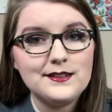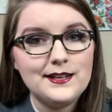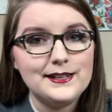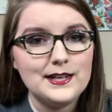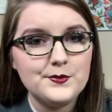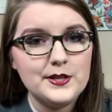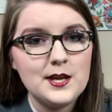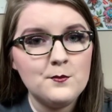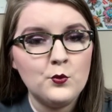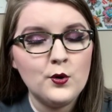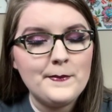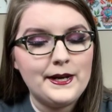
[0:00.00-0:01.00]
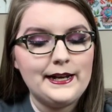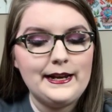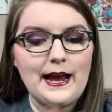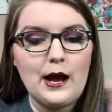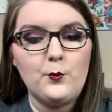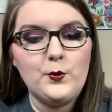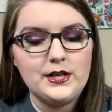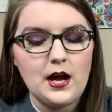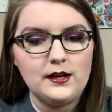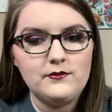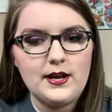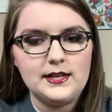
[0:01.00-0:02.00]
like giving him more money. I would
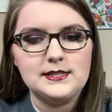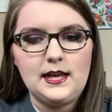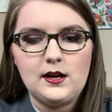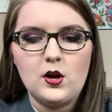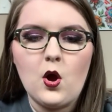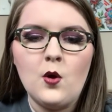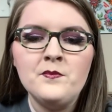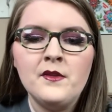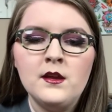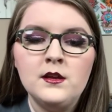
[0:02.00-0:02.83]
not advise that at all.